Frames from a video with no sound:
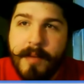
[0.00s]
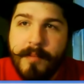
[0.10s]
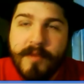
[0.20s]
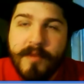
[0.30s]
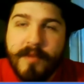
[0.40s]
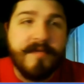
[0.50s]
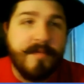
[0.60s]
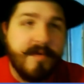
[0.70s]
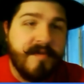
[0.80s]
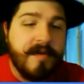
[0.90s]
which
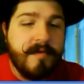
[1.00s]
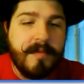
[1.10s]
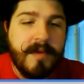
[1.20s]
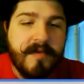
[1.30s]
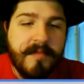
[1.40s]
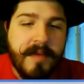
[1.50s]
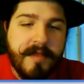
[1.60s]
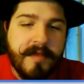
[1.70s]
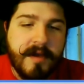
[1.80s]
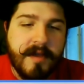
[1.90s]
is interesting because many
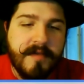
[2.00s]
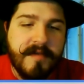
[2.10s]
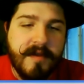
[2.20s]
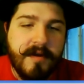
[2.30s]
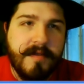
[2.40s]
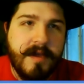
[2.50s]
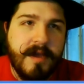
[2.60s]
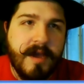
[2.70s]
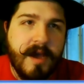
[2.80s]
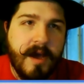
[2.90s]
consider
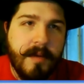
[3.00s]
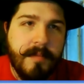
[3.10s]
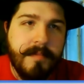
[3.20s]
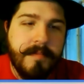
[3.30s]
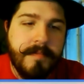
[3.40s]
the